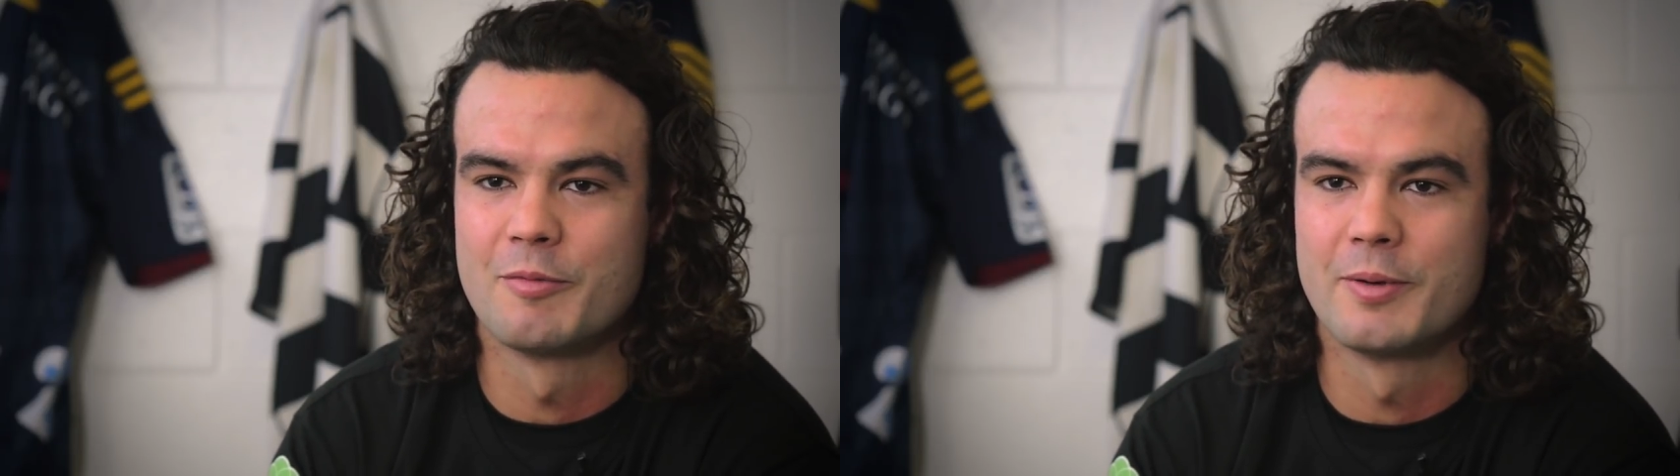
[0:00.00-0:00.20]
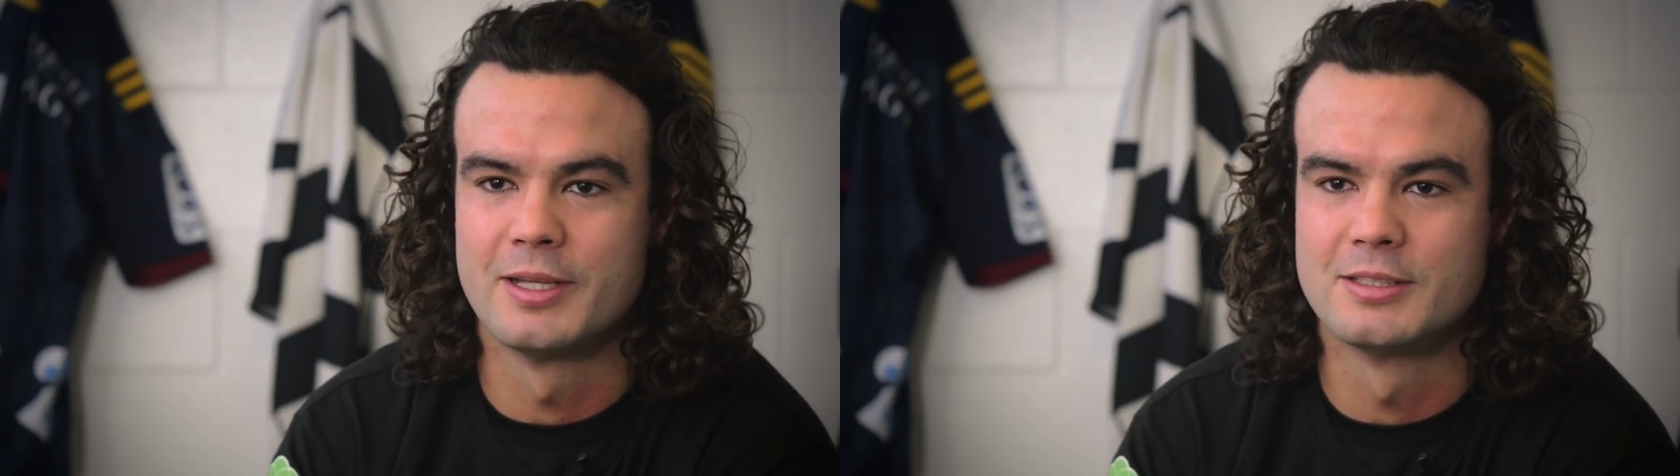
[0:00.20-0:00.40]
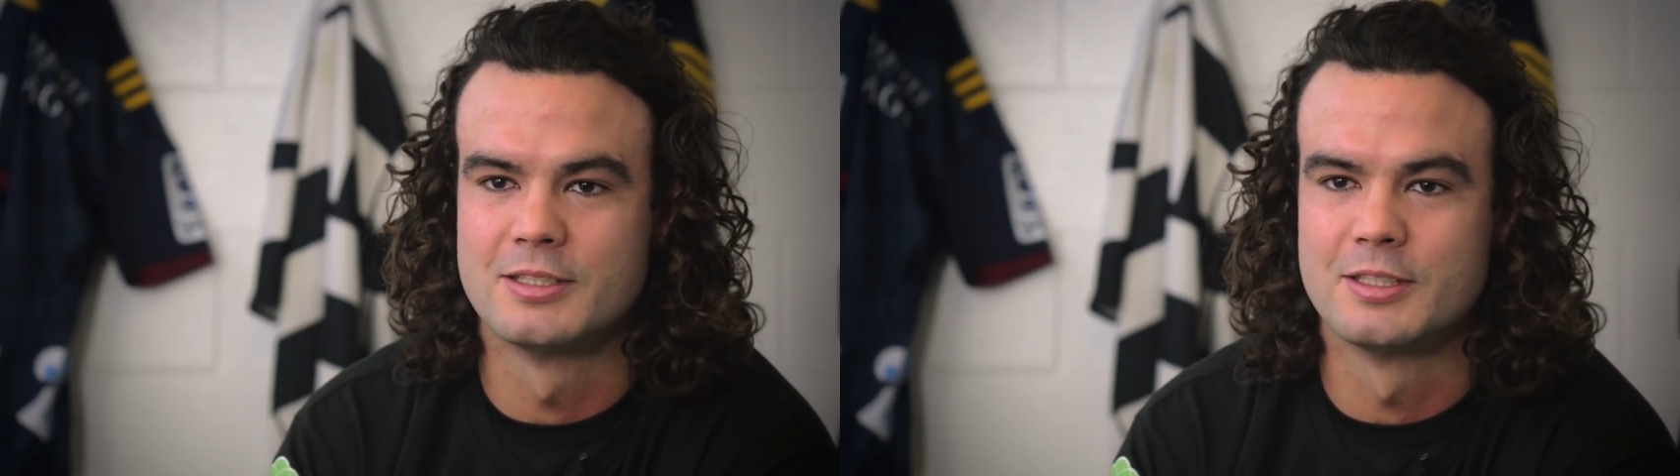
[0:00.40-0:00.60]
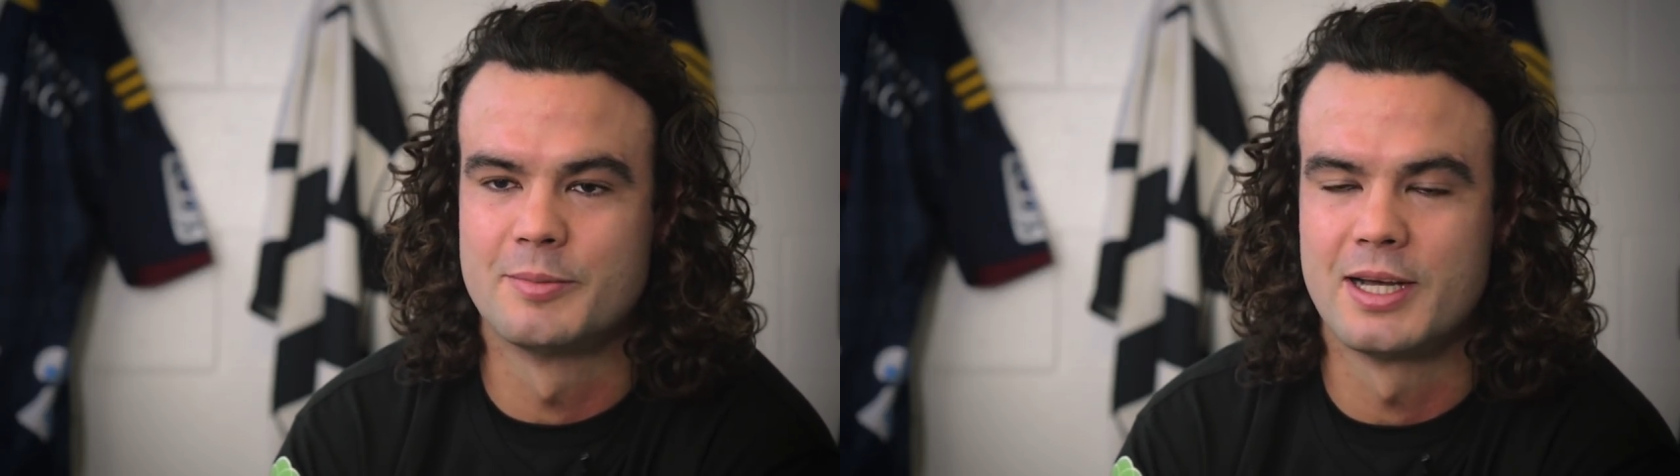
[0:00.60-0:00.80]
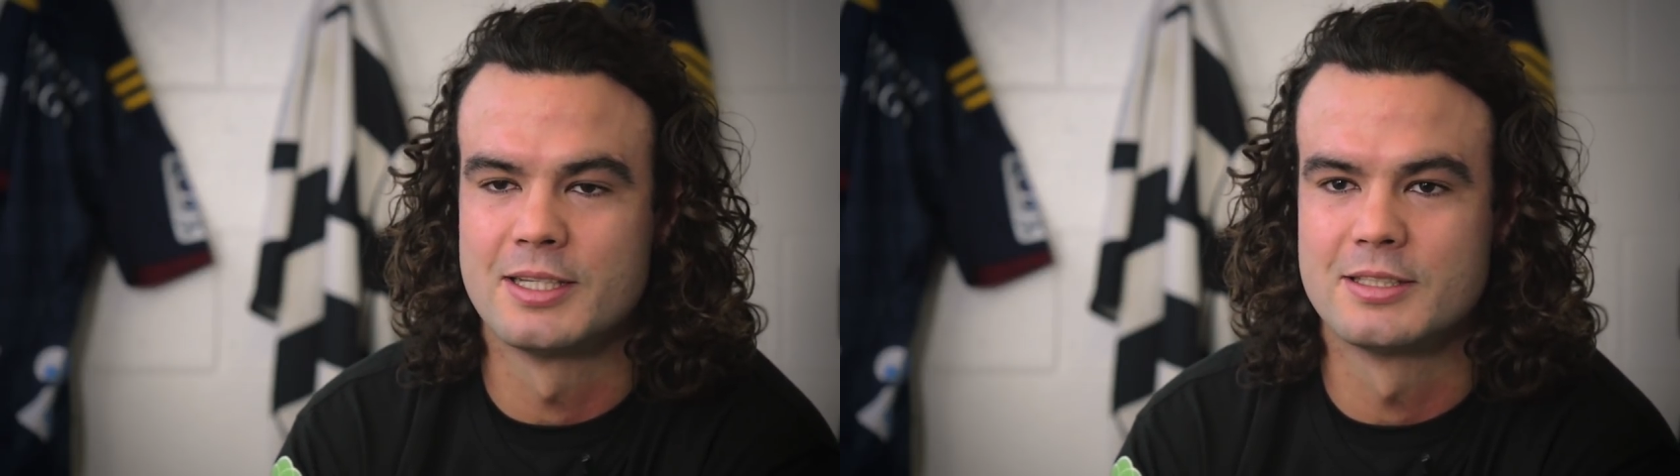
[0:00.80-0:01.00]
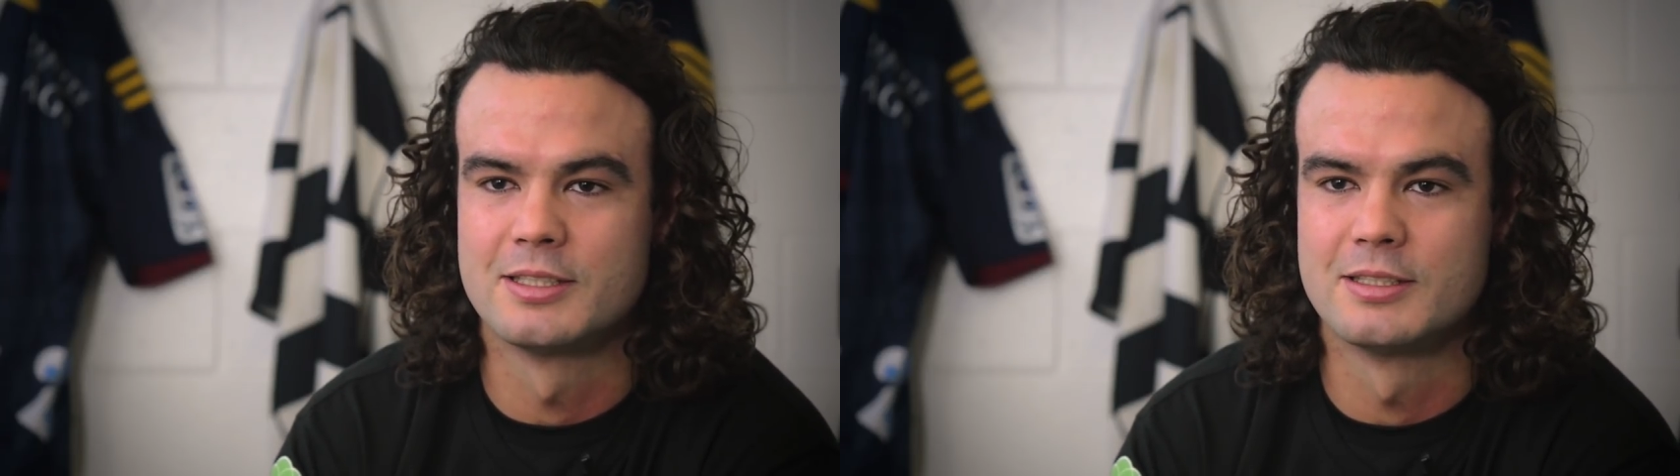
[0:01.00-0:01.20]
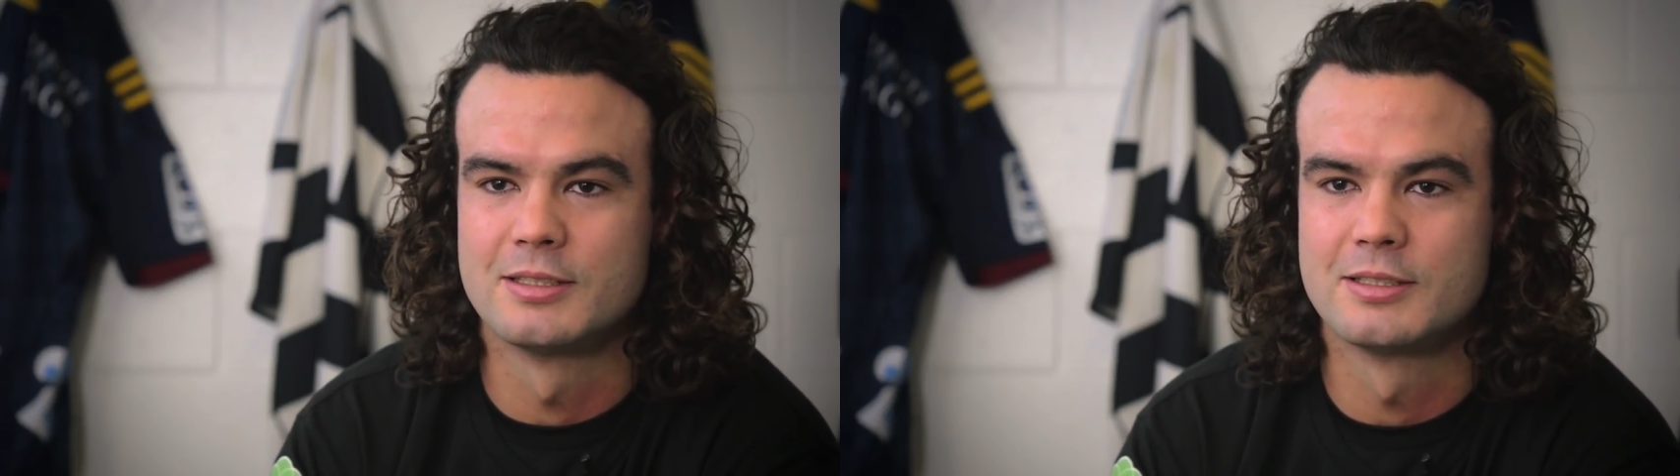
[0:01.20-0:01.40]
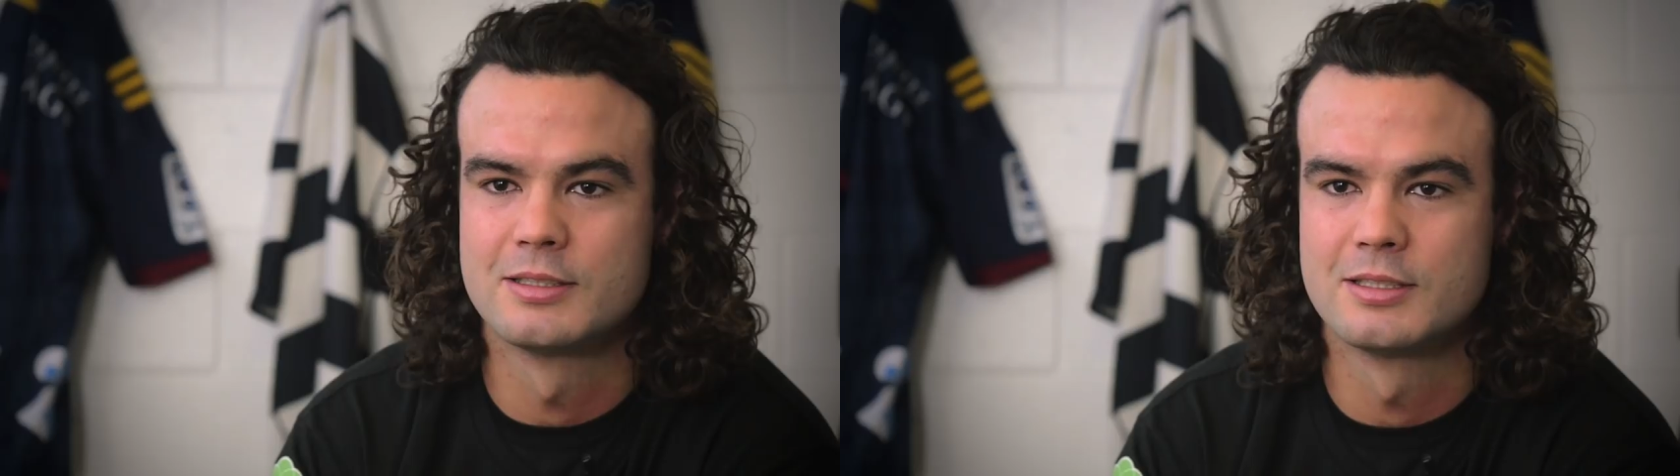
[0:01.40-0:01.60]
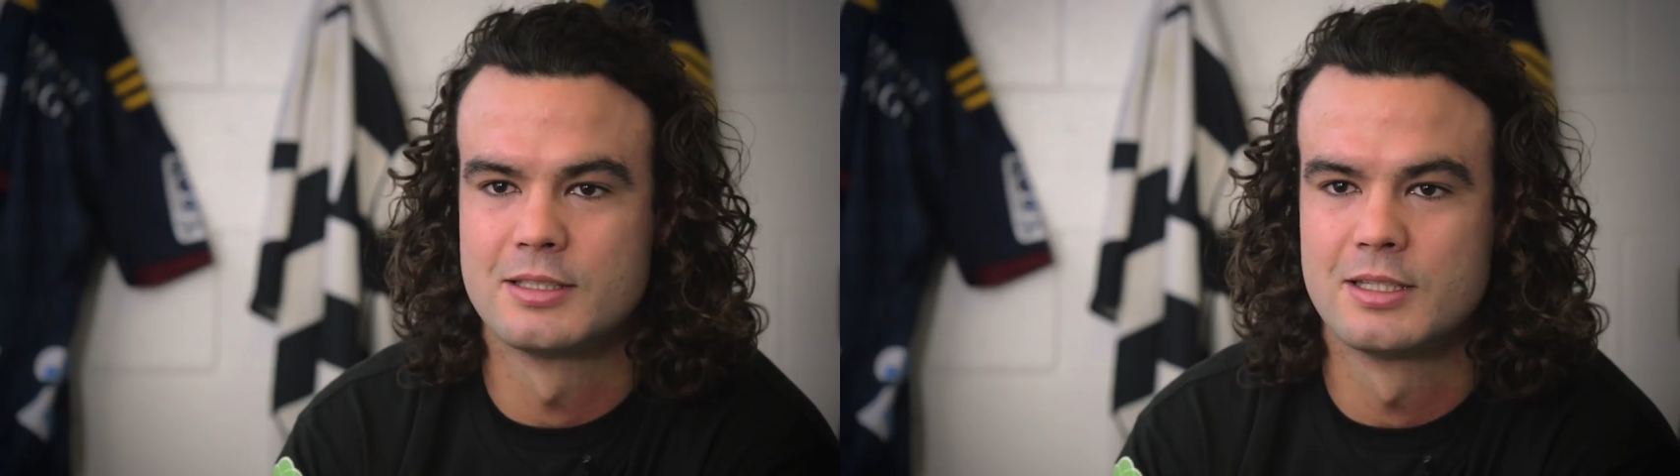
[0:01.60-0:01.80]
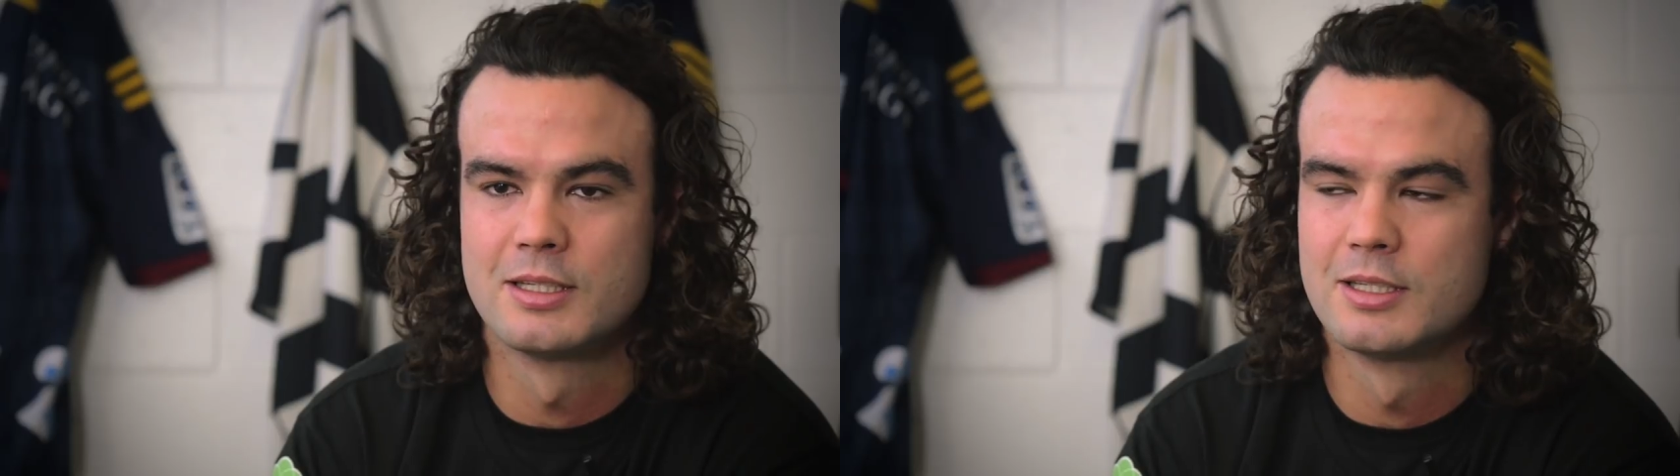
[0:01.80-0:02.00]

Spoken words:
I've played since he passed, and